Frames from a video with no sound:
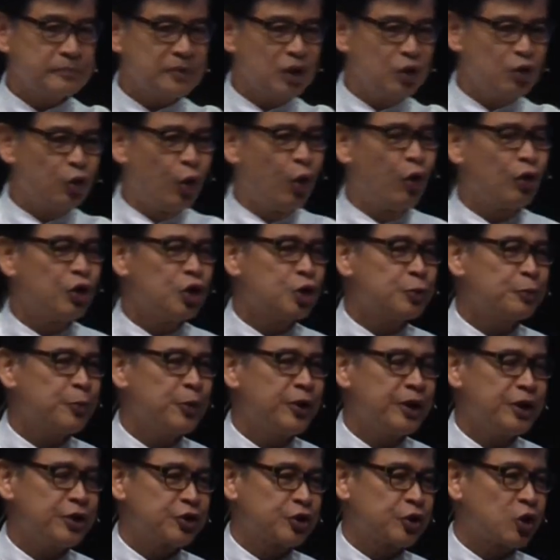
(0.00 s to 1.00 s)
The Holy
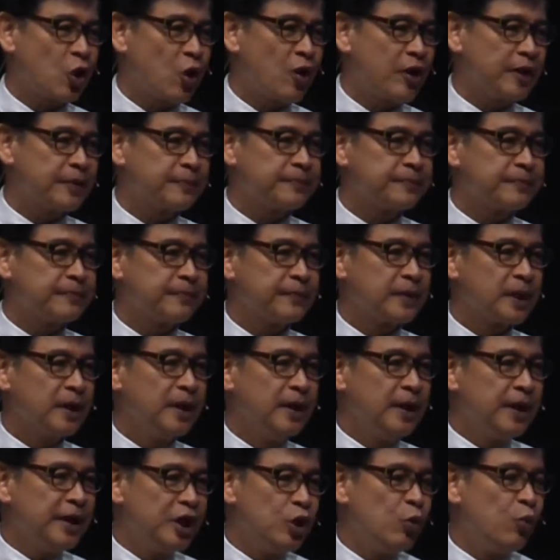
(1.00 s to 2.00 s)
Spirit is God.
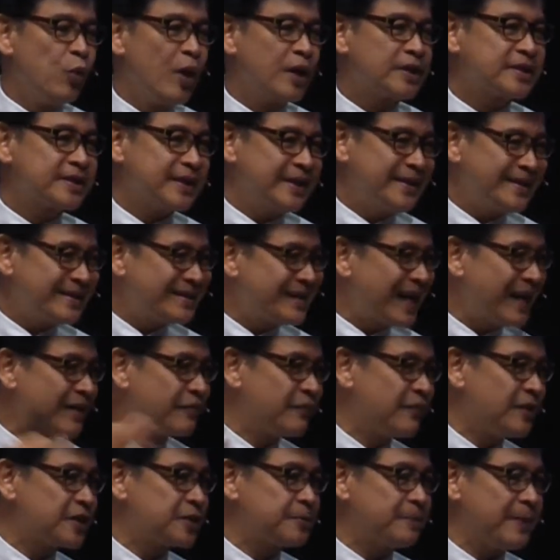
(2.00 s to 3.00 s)
He works in
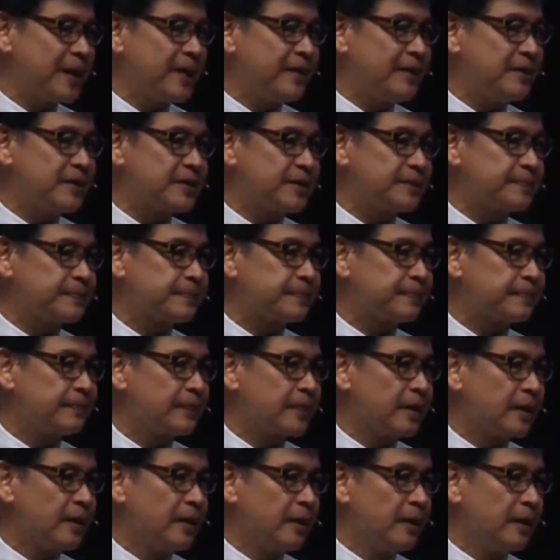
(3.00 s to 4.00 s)
diverse manners.
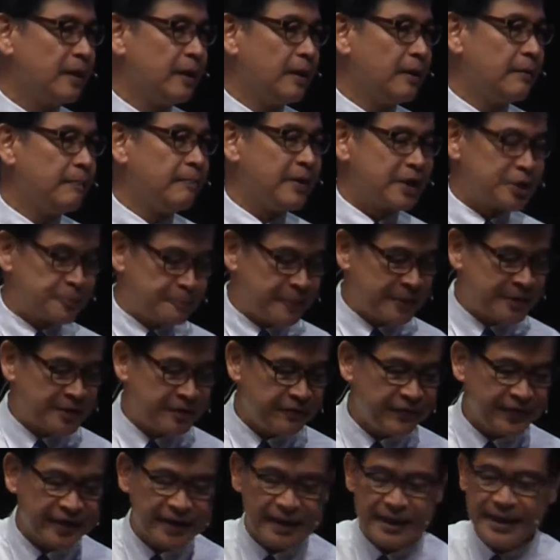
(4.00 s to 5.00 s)
But
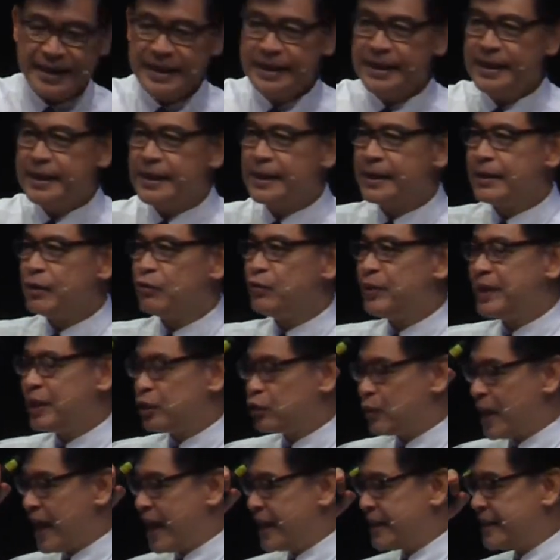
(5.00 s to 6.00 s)
specifically, we need
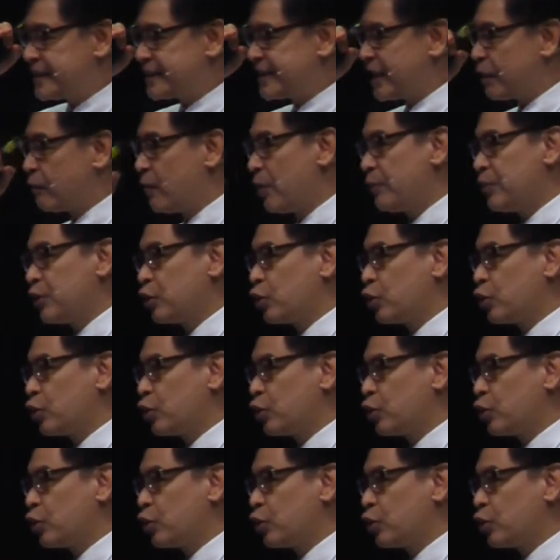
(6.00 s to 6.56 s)
to understand what we